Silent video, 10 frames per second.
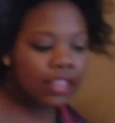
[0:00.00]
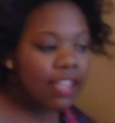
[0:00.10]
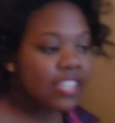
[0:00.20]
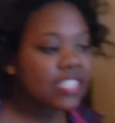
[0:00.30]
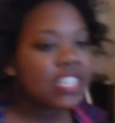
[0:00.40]

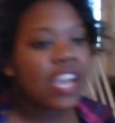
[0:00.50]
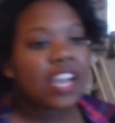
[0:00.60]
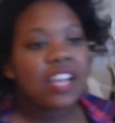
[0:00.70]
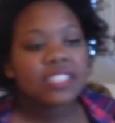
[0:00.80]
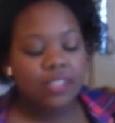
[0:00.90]
Lastly, I
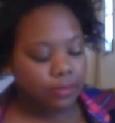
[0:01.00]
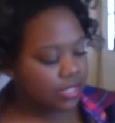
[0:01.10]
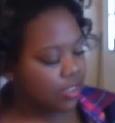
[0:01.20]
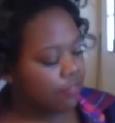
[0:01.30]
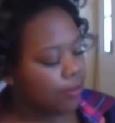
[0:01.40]
got some
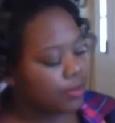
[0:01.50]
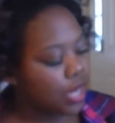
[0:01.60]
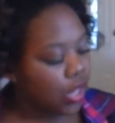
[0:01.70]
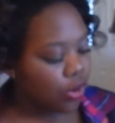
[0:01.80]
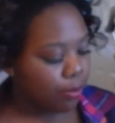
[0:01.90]
stuff from
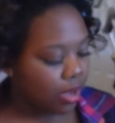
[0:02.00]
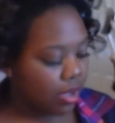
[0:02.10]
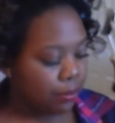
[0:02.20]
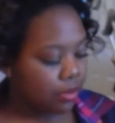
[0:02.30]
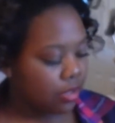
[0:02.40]

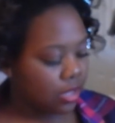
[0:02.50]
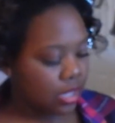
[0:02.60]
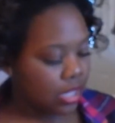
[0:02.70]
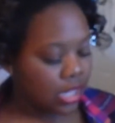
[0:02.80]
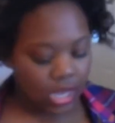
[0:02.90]
ColourPop.
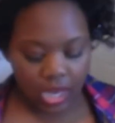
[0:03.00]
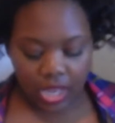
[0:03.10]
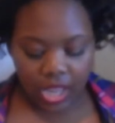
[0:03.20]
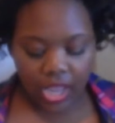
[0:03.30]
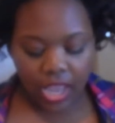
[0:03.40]

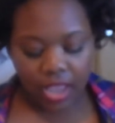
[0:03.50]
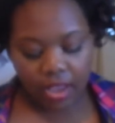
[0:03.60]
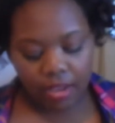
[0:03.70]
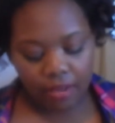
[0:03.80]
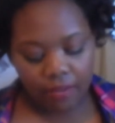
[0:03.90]
And I
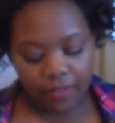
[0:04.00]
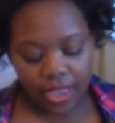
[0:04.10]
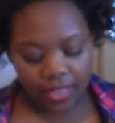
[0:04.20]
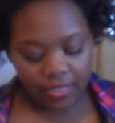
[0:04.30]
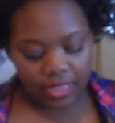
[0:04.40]
have
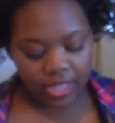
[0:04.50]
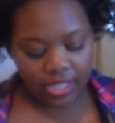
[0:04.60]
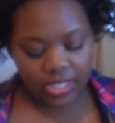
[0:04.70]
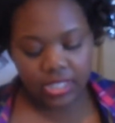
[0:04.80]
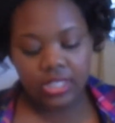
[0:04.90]

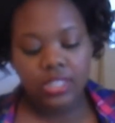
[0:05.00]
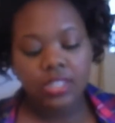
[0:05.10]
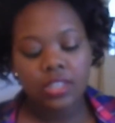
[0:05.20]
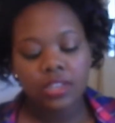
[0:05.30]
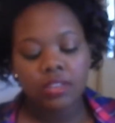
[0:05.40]
this,
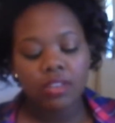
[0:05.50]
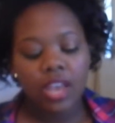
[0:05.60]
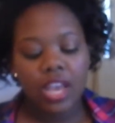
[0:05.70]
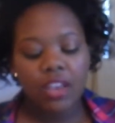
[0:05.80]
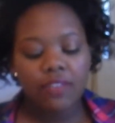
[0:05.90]

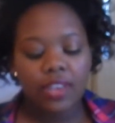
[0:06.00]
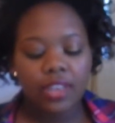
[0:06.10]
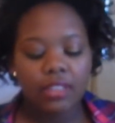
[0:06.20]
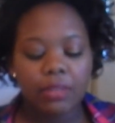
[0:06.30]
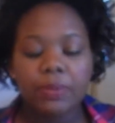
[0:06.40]
I have
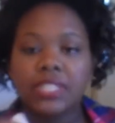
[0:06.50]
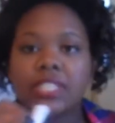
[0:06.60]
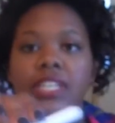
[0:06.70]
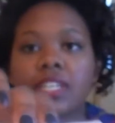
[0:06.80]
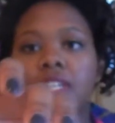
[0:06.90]
a lippy
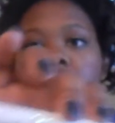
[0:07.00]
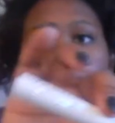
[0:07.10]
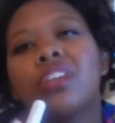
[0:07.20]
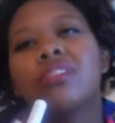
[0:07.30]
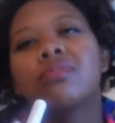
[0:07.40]
stick.
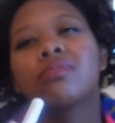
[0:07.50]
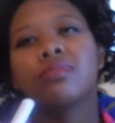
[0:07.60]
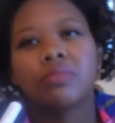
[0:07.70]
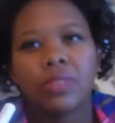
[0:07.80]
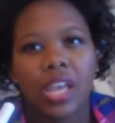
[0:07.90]

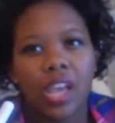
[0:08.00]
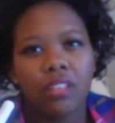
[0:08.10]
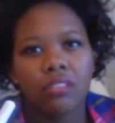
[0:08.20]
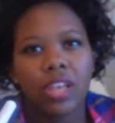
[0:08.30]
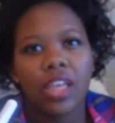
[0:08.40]

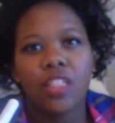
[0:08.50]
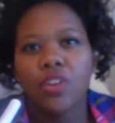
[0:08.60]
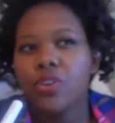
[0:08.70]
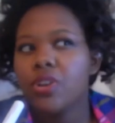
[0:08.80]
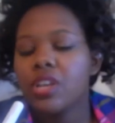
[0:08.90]

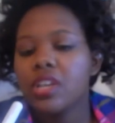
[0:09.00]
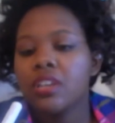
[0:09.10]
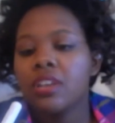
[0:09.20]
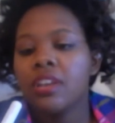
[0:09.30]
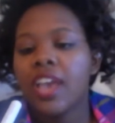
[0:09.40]
Ellery?
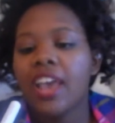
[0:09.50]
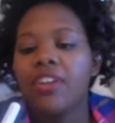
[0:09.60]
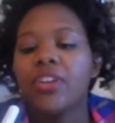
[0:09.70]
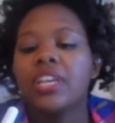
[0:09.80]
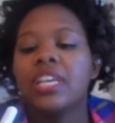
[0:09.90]
I
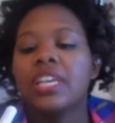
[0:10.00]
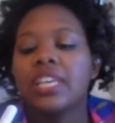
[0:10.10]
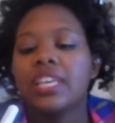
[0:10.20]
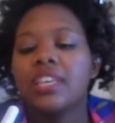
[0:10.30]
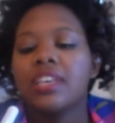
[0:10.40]
don't know.
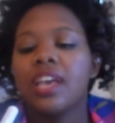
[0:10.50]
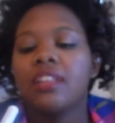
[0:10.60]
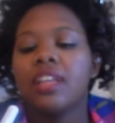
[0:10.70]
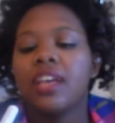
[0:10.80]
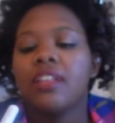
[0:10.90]

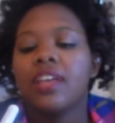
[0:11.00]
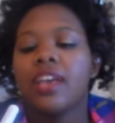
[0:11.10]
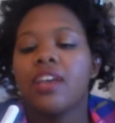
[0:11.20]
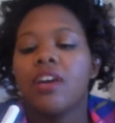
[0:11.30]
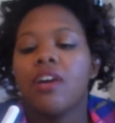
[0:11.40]

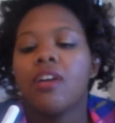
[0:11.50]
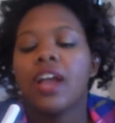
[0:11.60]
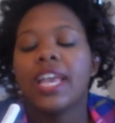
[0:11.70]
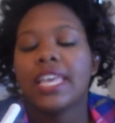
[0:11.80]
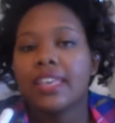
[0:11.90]

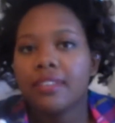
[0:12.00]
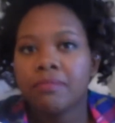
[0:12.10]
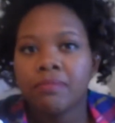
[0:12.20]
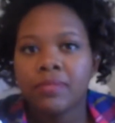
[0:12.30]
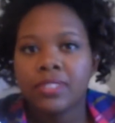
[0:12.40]
E-L-L-A-R-I-E.
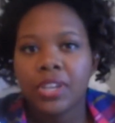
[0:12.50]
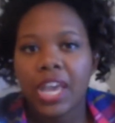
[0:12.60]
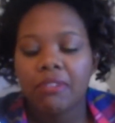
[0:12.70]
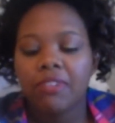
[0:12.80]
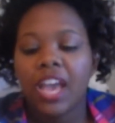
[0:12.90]
So
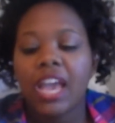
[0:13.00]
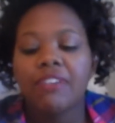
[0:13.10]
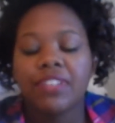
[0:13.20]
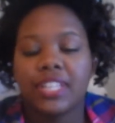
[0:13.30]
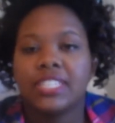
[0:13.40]

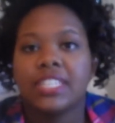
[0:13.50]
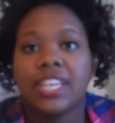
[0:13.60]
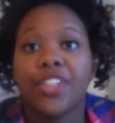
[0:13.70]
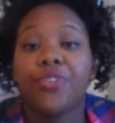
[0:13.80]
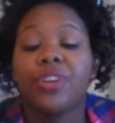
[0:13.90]
I feel this as
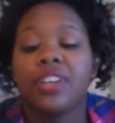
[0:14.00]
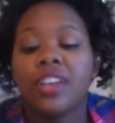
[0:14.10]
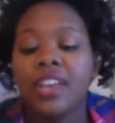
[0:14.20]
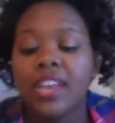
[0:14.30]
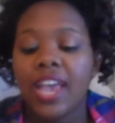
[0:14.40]
Ellery.
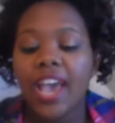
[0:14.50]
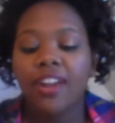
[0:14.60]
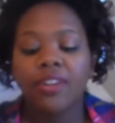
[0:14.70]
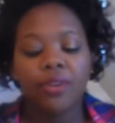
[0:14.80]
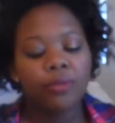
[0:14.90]
I
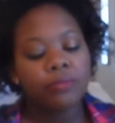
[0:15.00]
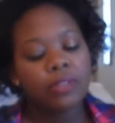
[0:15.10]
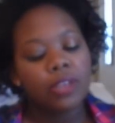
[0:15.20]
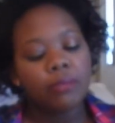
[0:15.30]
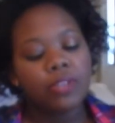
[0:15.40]
don't know.
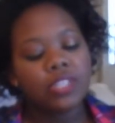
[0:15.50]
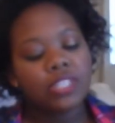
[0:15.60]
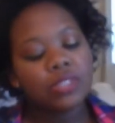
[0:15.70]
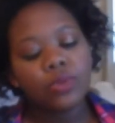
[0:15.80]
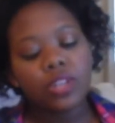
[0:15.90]
But
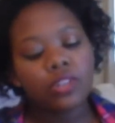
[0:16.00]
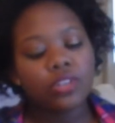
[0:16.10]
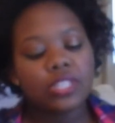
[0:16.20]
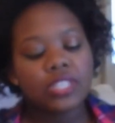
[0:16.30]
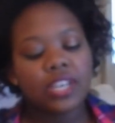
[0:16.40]
this is what it
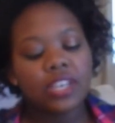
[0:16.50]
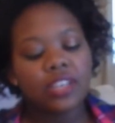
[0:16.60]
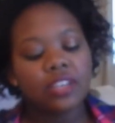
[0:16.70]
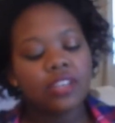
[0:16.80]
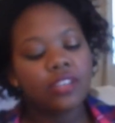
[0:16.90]
looks
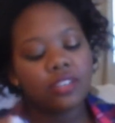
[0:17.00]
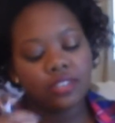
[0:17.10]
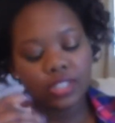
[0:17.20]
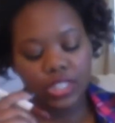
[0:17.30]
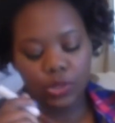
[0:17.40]
like
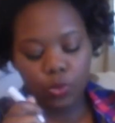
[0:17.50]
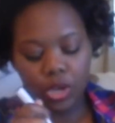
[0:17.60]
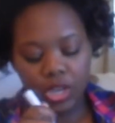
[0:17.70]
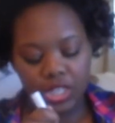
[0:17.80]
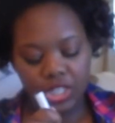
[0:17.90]

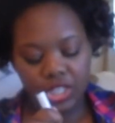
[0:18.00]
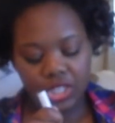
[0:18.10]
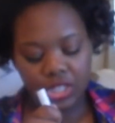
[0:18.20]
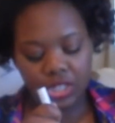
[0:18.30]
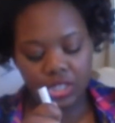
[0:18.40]

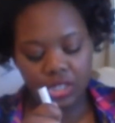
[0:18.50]
swatched.